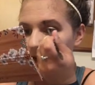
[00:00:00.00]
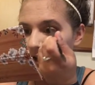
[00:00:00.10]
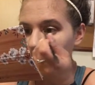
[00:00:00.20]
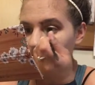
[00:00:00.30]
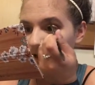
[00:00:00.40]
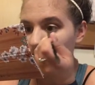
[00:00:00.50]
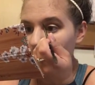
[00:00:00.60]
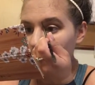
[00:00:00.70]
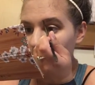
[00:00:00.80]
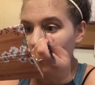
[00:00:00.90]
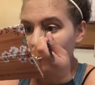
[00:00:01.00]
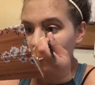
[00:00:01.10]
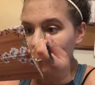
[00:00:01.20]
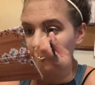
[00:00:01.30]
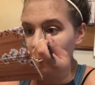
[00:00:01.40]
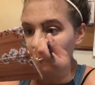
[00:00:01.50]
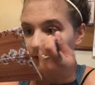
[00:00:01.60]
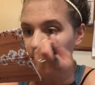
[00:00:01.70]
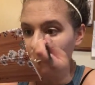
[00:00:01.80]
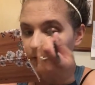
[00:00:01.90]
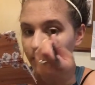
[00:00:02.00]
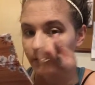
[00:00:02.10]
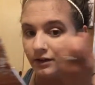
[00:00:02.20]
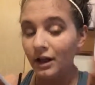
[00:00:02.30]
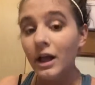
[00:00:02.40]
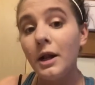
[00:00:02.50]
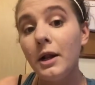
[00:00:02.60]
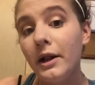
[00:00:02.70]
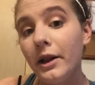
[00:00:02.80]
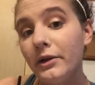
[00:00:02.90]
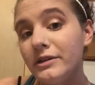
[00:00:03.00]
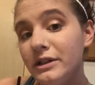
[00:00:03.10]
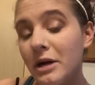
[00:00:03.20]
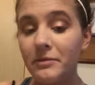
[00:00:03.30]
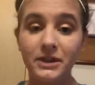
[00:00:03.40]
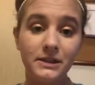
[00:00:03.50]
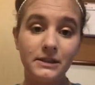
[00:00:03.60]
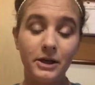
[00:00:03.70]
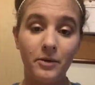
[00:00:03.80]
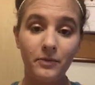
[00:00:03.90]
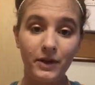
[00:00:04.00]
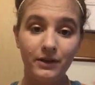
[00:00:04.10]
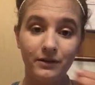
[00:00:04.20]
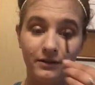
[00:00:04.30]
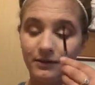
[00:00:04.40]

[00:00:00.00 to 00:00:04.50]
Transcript: I just need to get my brows like a little something something.